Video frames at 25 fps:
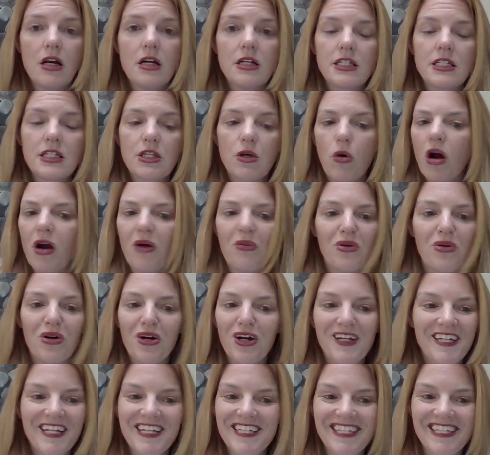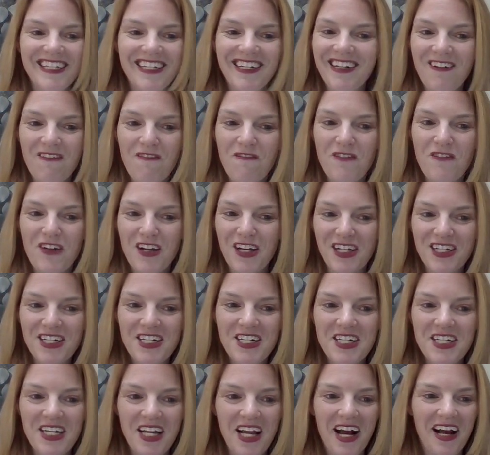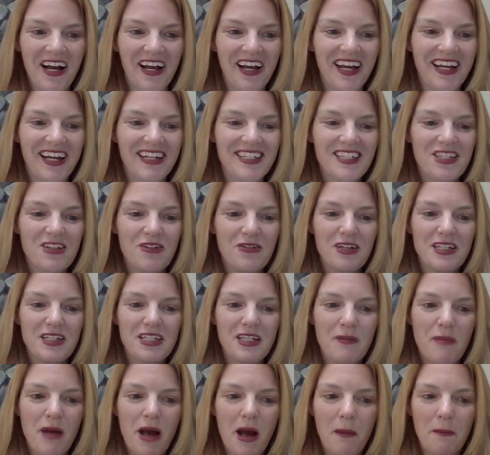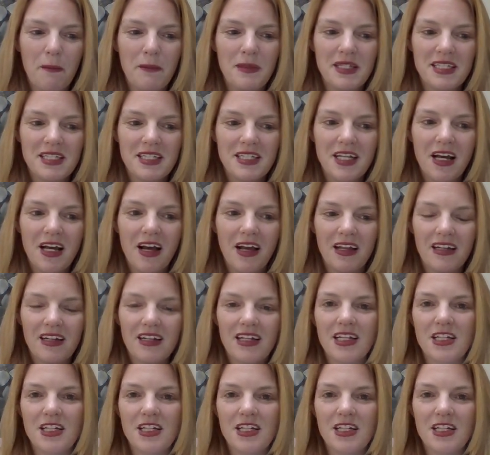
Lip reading: So our work doesn't finish as soon as a map is done.